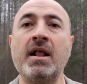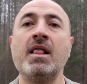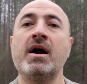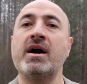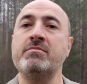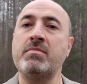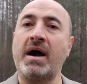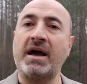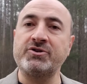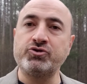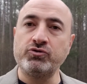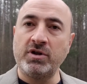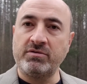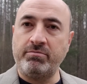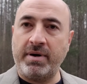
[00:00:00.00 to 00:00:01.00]
A
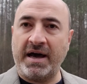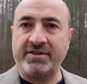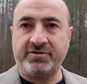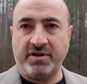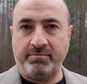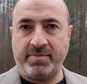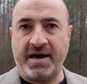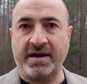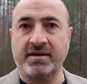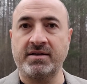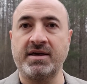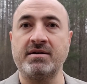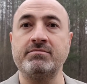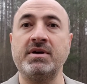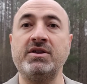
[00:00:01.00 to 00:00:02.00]
modular battery pack
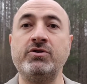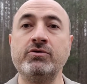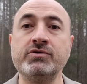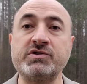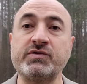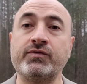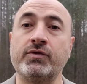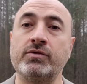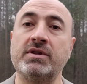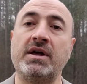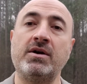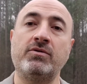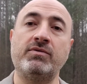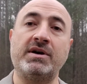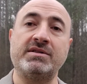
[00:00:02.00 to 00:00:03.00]
can be useful
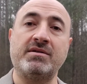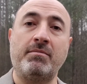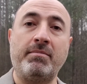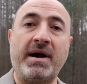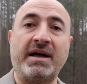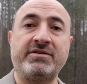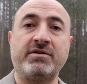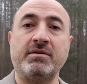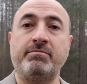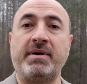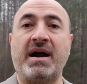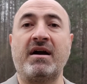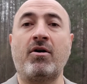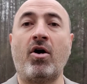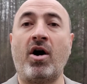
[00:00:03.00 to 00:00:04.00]
when the battery
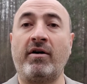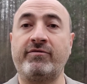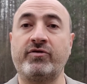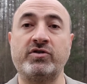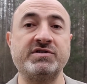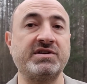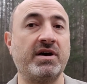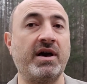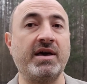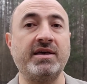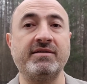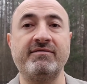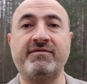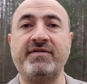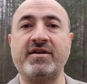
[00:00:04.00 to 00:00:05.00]
pack offers a
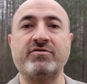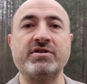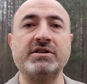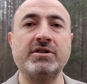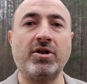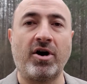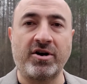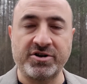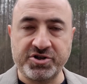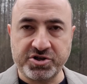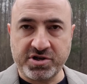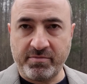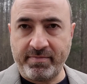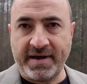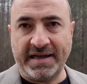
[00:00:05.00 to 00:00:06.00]
very large
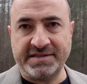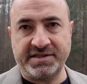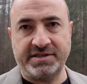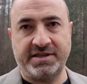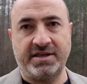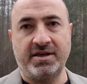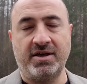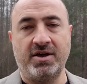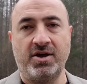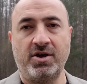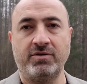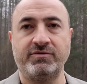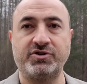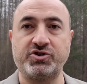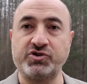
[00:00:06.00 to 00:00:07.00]
capacity
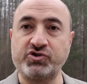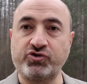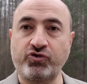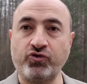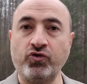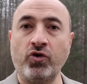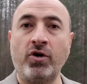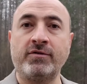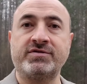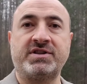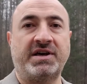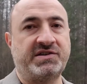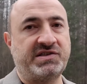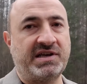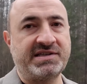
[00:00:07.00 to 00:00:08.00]
which is true of
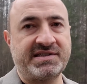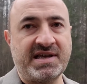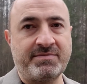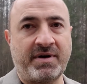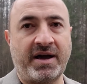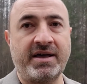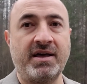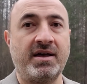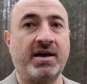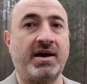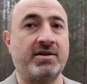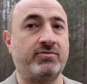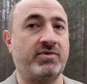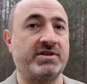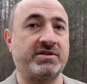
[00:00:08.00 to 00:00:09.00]
Tesla Semi.
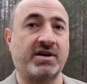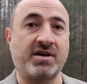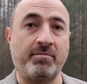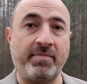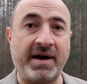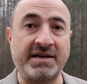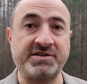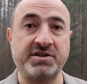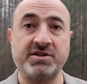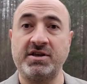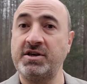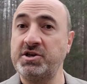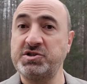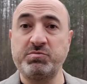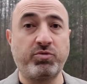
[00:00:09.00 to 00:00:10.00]
And when the capacity
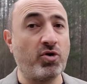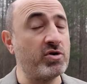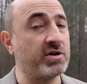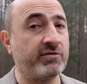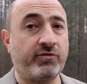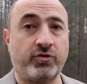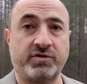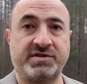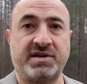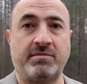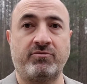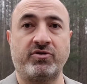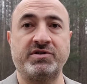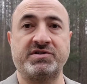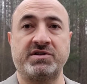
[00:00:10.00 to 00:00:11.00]
is broken for
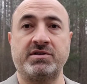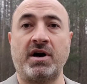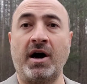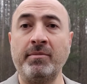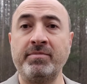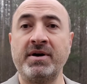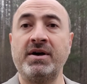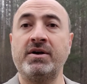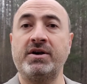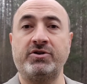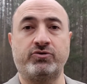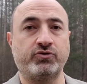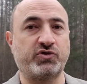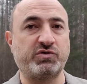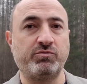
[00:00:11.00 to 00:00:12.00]
some reason up
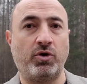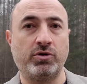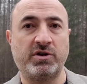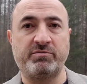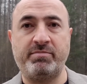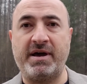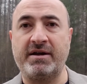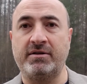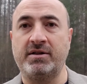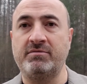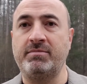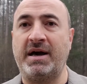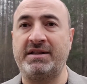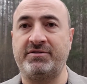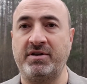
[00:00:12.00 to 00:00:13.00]
into smaller parallel
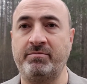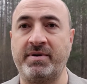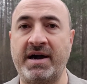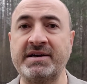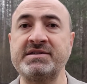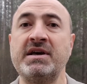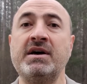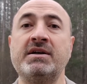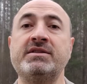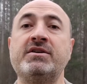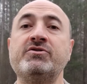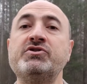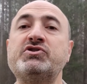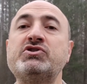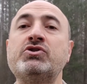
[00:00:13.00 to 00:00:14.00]
battery packs, there
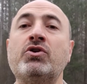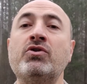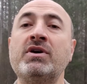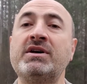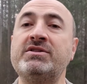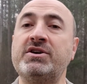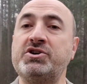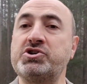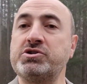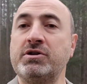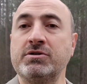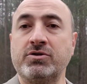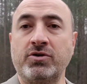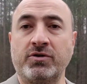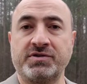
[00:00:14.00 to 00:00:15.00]
is no
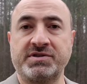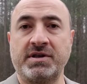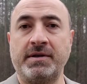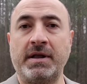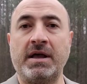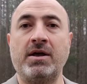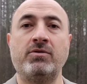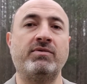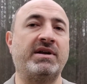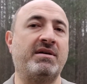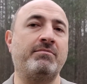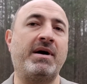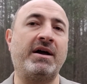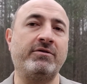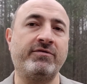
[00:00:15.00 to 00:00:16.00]
additional cost. When a
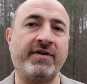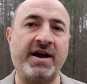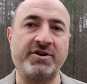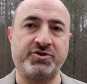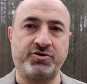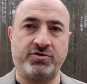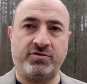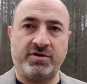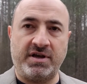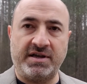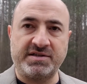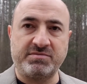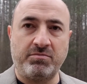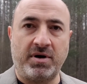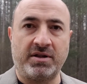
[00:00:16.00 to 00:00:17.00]
manufacturer
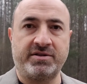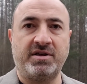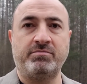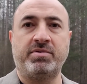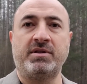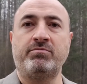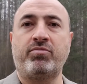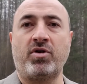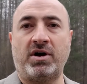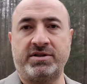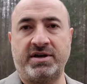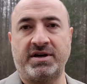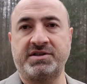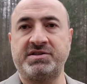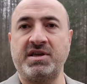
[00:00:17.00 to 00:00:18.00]
has multiple
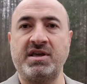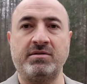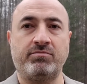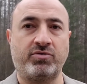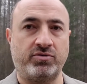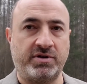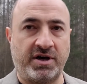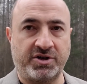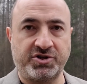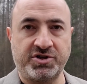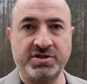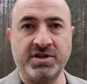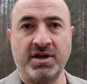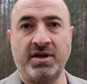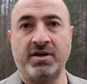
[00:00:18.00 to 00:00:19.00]
products in
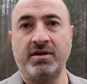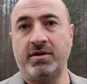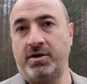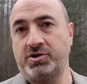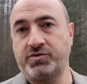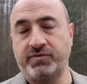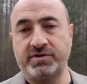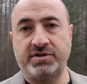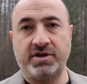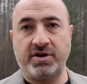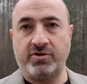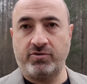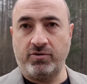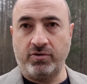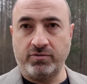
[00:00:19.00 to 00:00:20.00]
production, each with
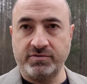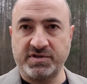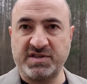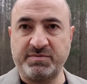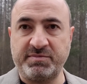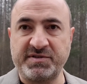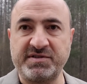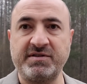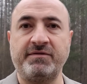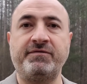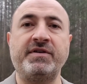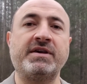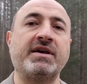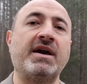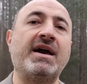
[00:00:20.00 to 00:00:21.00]
their own
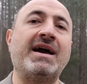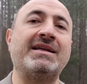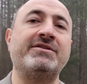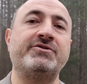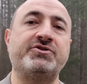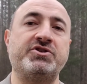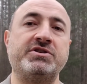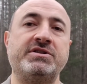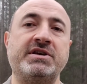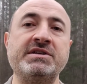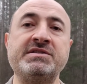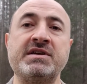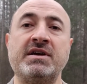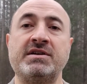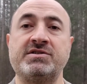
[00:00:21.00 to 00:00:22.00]
specific energy
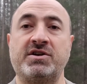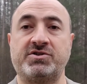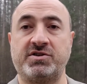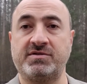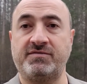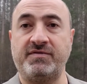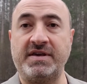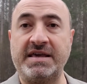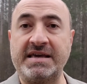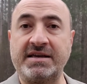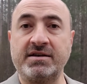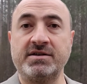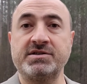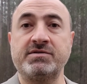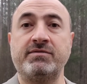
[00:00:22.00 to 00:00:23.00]
needs, such as
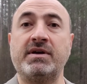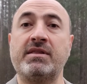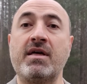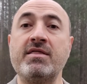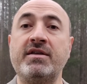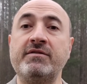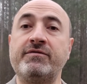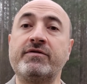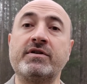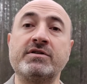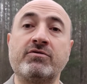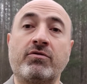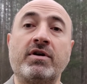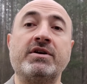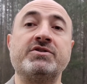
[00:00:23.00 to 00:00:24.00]
vehicles with
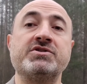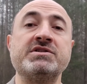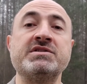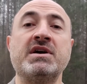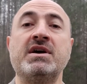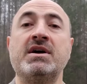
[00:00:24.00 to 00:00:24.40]
different ranges,